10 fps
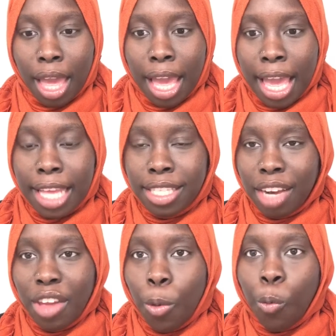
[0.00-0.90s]
Instead of
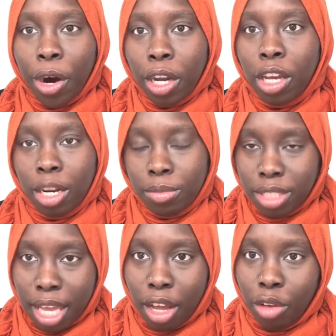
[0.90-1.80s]
him working on
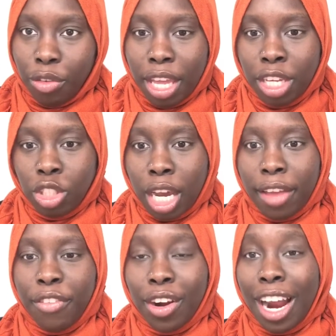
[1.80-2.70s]
himself and trying to
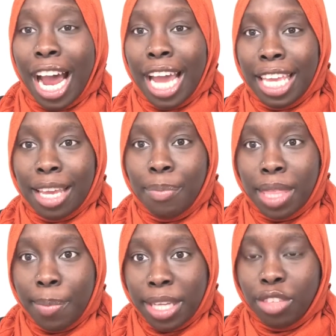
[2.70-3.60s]
figure out how he can be the
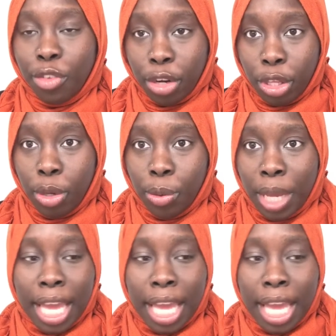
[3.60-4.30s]
best for you,